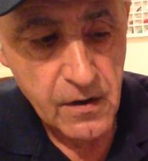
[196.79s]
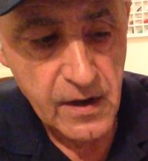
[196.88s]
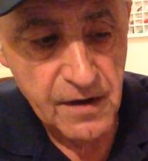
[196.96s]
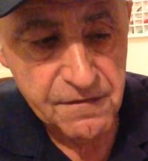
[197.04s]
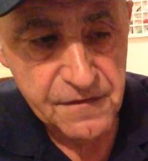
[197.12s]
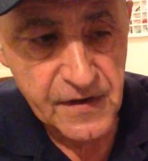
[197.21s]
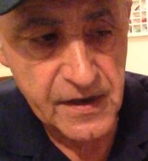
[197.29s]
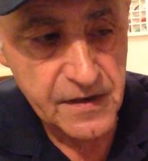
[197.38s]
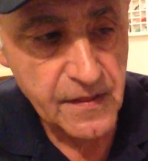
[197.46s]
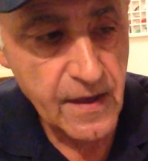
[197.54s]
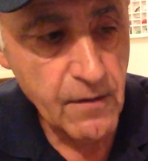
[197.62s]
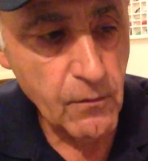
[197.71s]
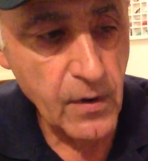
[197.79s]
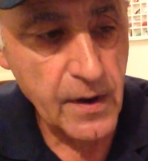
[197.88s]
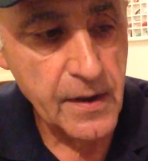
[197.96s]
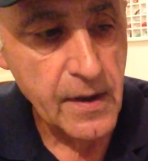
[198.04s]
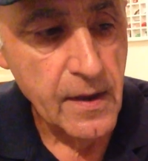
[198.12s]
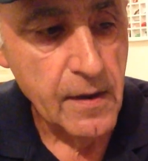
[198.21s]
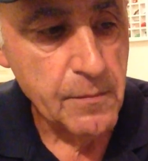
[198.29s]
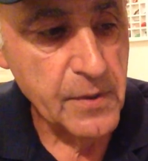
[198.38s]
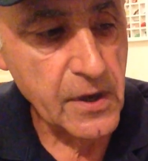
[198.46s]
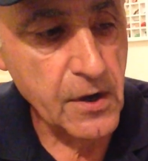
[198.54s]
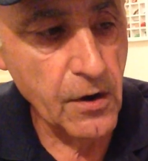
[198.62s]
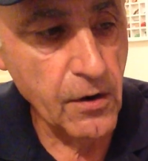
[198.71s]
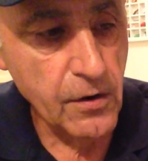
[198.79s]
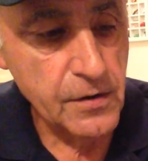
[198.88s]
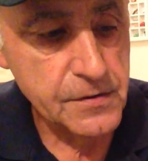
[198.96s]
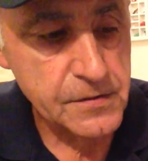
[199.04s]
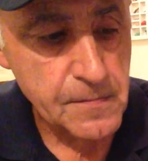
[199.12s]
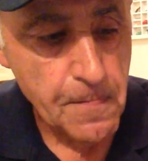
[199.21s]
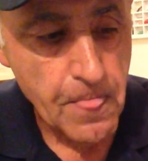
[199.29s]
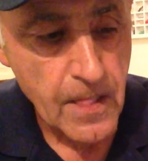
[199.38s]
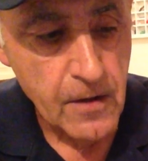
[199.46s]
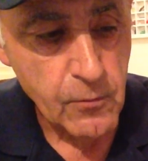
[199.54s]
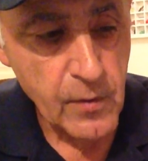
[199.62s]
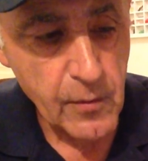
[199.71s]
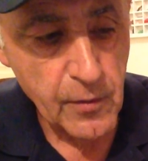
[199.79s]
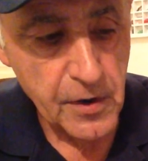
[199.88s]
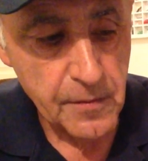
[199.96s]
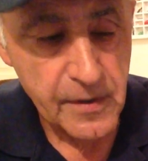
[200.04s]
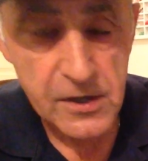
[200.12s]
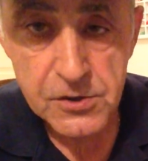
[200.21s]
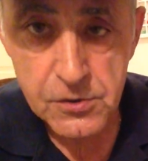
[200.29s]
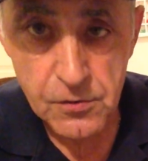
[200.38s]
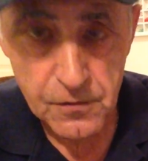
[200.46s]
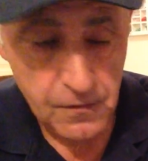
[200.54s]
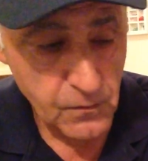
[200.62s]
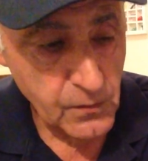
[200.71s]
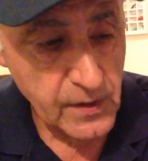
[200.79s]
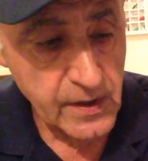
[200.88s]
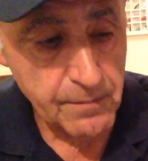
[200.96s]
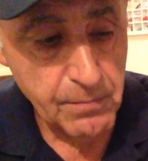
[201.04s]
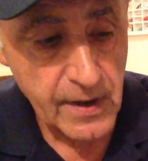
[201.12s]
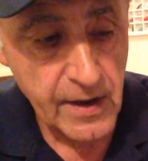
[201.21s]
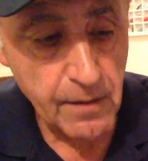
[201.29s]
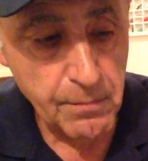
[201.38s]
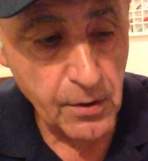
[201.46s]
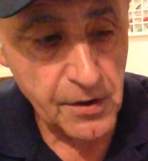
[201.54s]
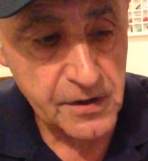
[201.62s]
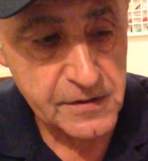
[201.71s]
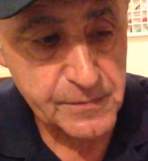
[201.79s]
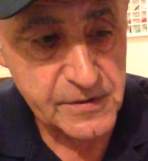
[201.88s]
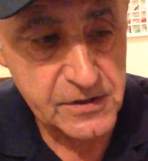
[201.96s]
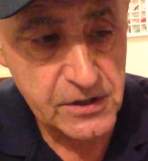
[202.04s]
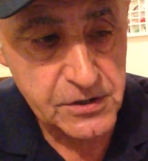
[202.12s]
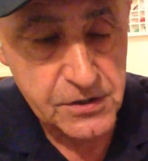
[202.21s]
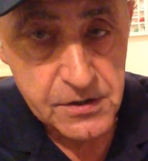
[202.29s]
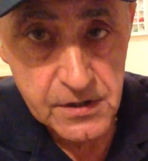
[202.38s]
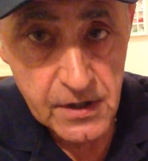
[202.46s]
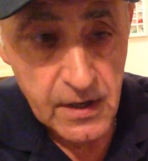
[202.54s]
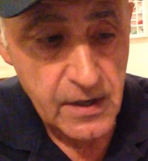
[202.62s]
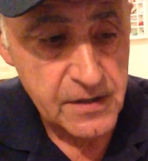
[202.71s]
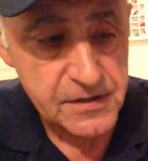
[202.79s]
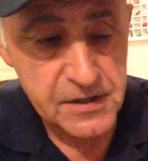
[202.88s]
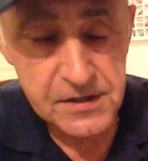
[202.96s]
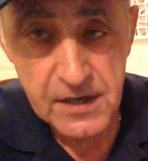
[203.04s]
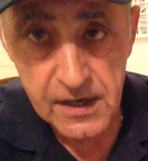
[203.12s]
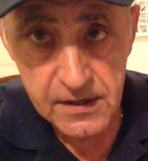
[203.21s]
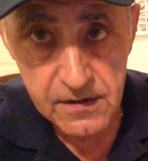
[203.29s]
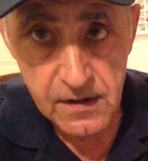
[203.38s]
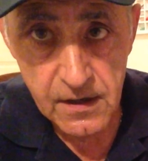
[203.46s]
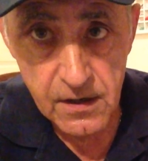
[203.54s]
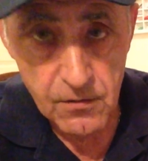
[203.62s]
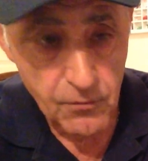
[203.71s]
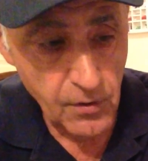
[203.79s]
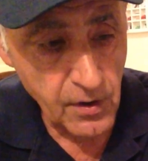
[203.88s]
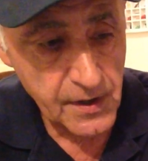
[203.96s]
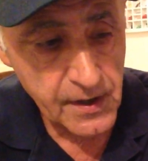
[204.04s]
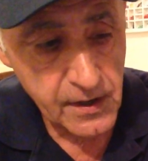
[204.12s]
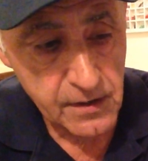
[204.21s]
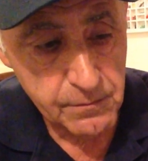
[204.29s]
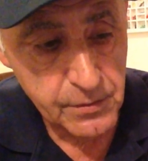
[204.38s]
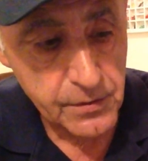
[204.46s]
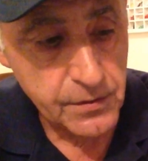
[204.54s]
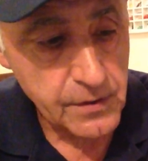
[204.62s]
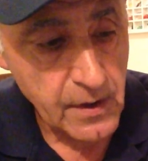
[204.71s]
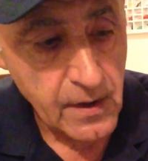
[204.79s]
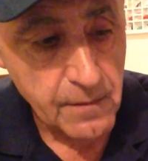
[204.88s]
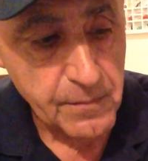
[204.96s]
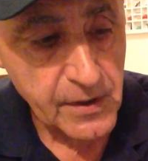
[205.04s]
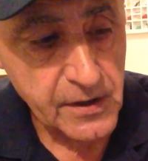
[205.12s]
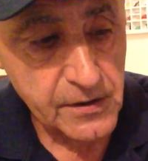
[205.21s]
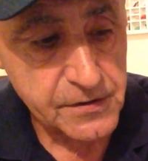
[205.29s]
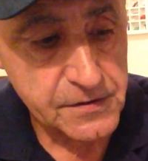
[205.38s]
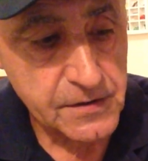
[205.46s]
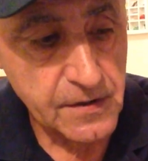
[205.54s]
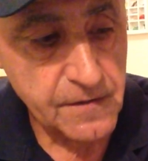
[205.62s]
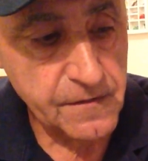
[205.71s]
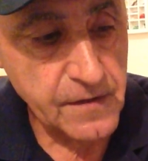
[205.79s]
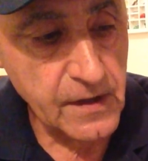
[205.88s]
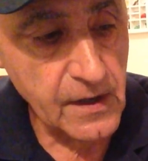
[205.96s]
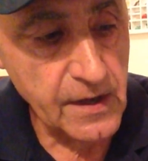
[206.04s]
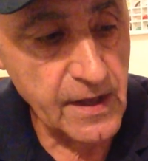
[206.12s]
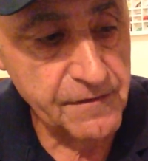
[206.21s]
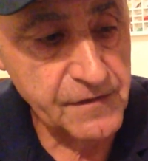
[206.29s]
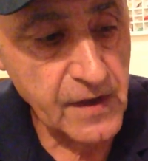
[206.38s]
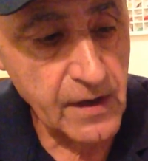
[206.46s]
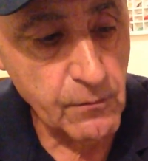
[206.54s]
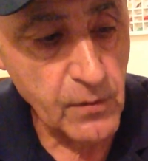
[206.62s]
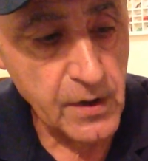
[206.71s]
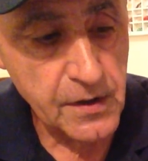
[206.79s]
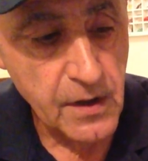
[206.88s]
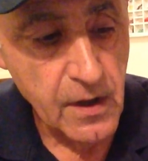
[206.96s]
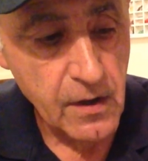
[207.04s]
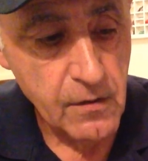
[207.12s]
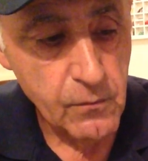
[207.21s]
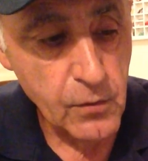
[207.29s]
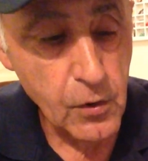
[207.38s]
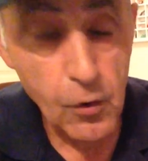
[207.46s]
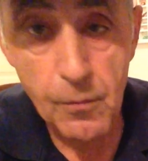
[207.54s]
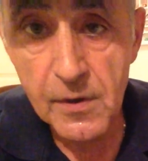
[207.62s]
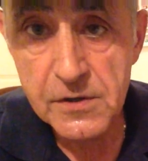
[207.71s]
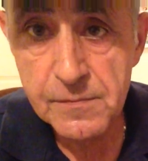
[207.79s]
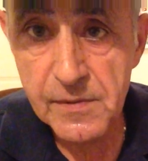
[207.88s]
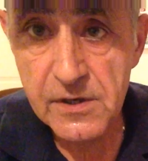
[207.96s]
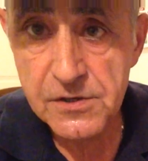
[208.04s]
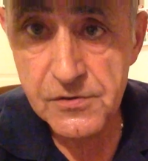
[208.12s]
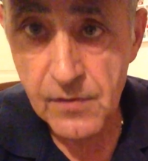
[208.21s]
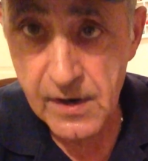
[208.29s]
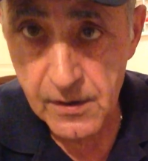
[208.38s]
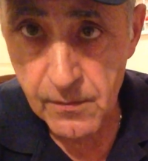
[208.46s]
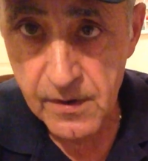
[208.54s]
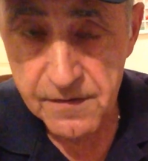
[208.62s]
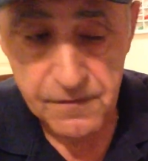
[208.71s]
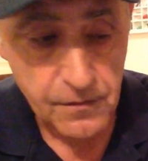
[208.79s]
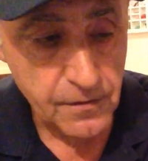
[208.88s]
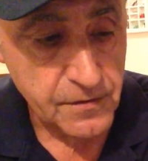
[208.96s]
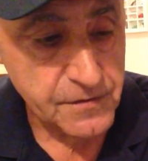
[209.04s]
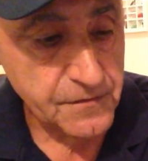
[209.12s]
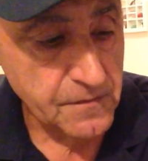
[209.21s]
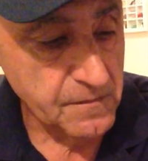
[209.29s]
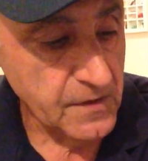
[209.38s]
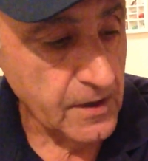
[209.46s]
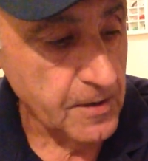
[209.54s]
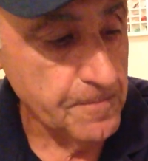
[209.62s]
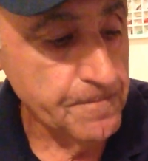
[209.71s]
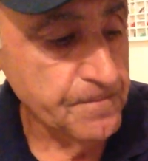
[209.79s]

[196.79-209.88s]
our feet are that way because we want to make sure that our body is positioned to take the right-hand bird, because the left-hand one will almost be a straightaway for us from there.